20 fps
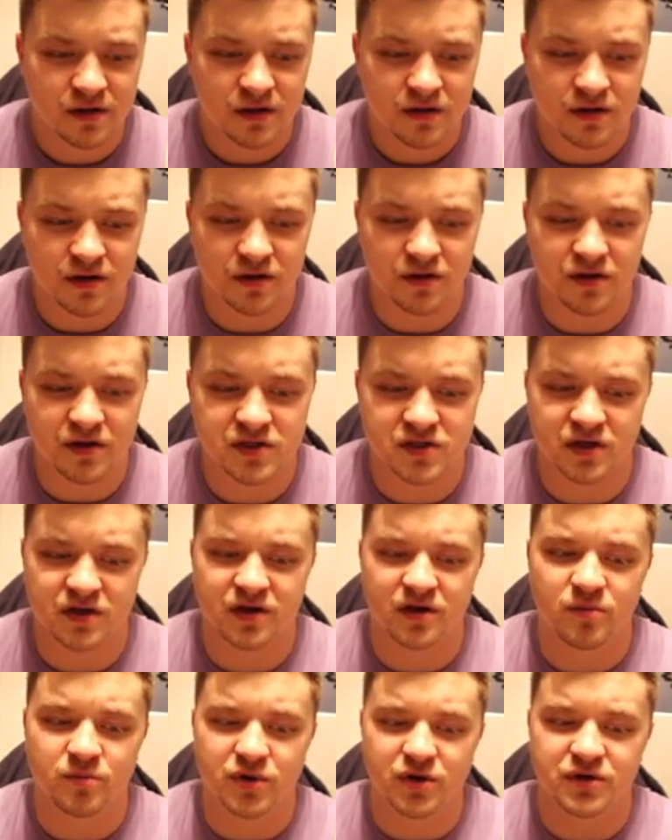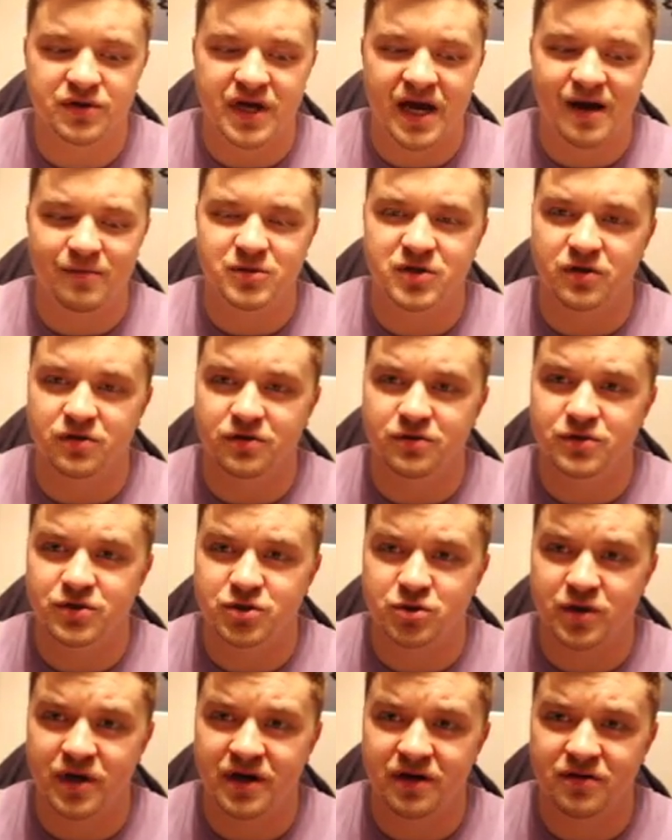And these are going to build absolute
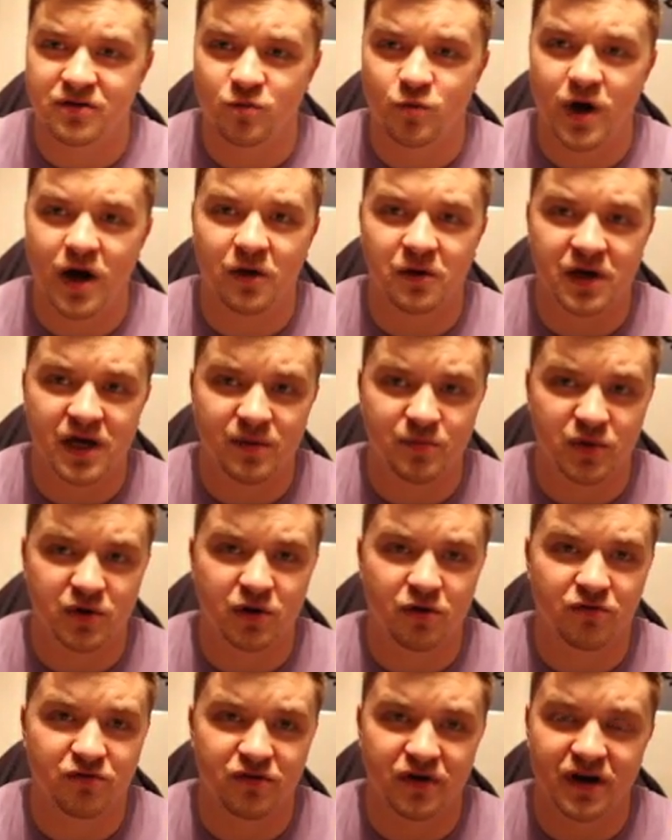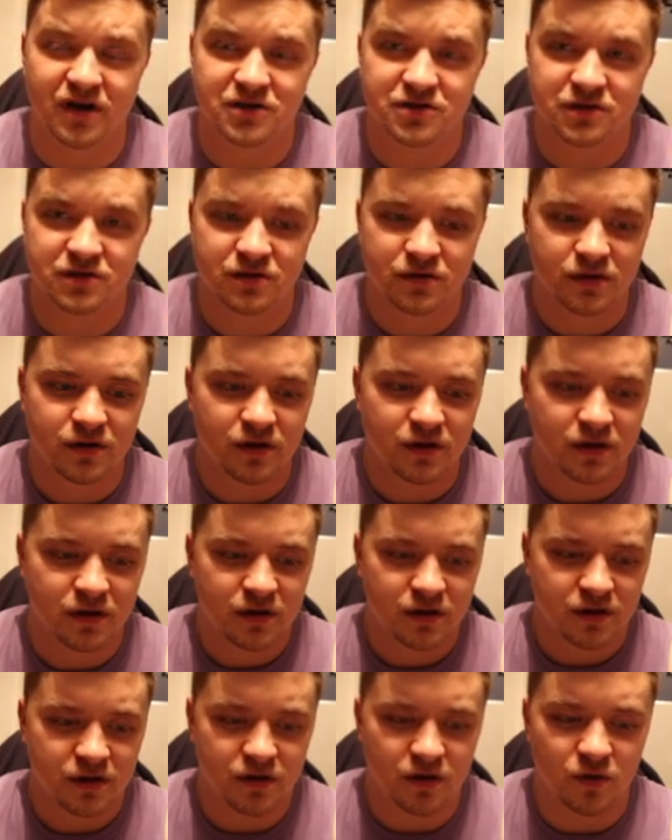strength while keeping you fresh.
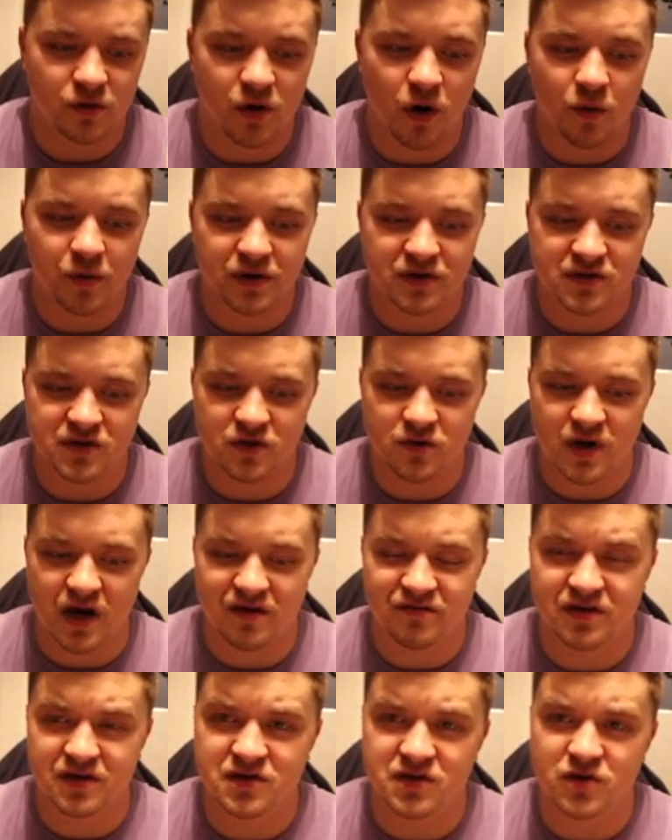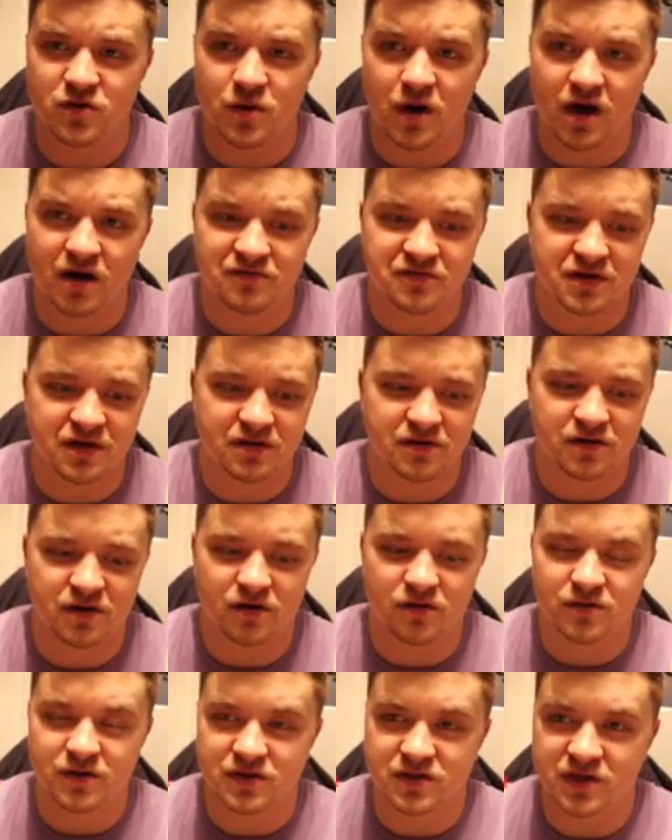Going too heavy too often,
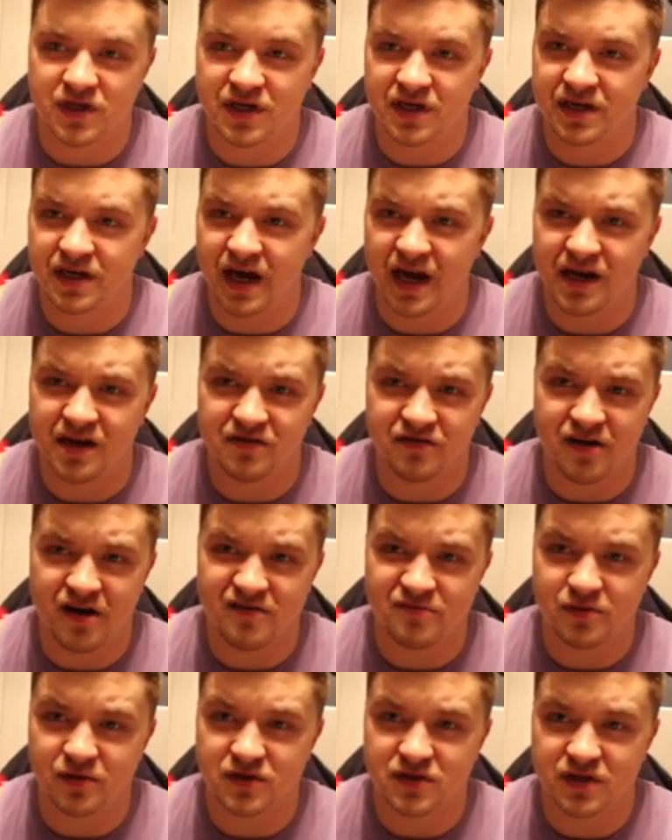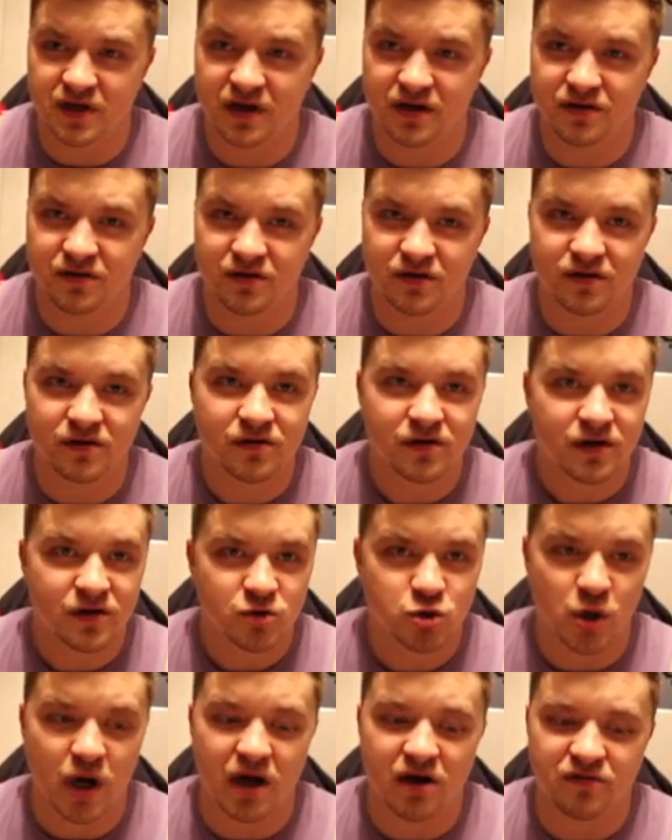exceeding 95% or
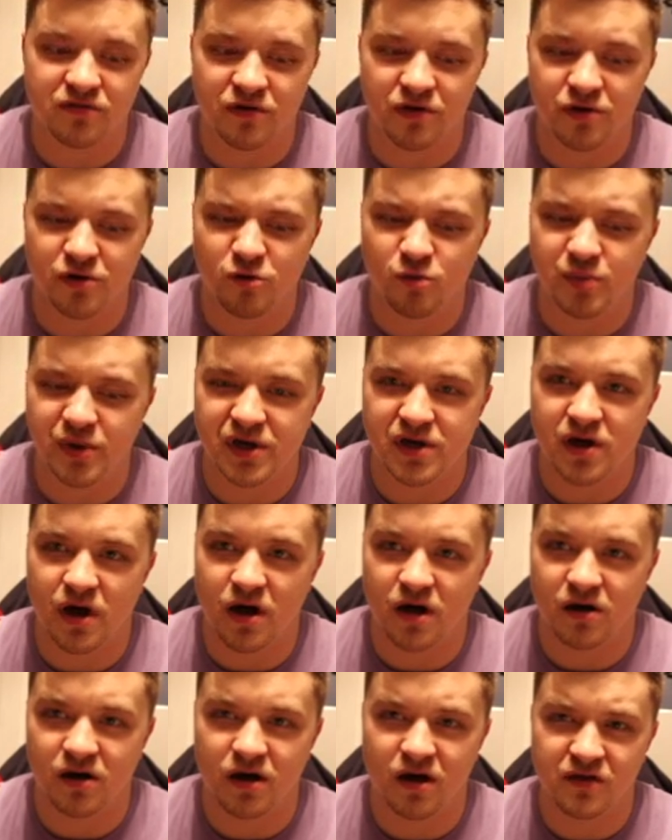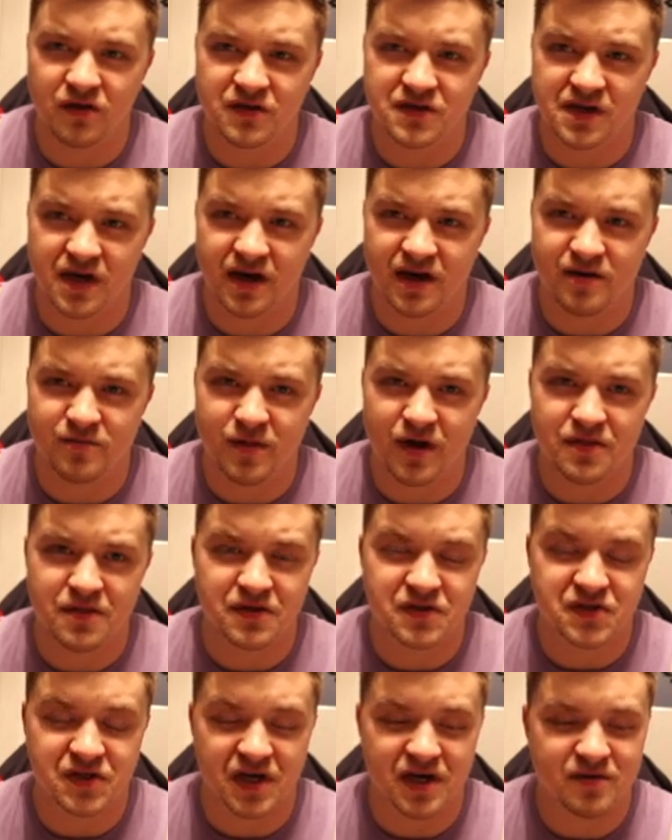trying for a new PR all the time on the
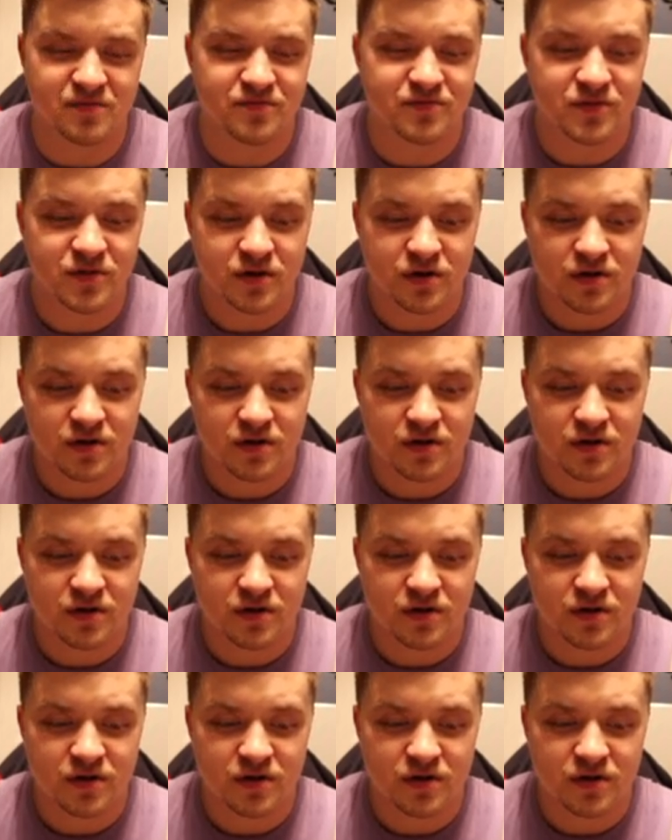same